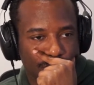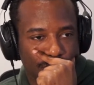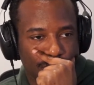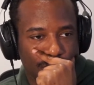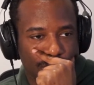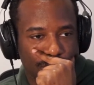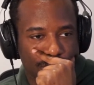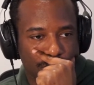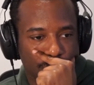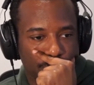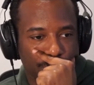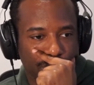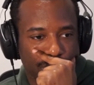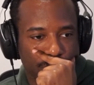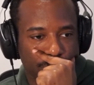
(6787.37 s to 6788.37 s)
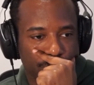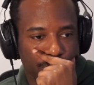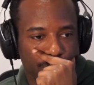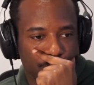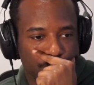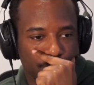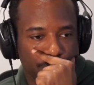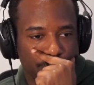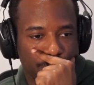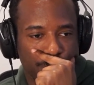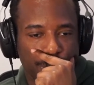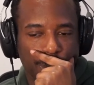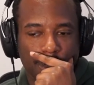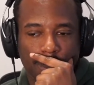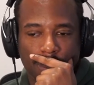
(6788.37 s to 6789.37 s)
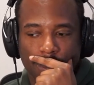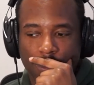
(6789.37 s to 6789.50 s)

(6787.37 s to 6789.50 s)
let's go back to Restream.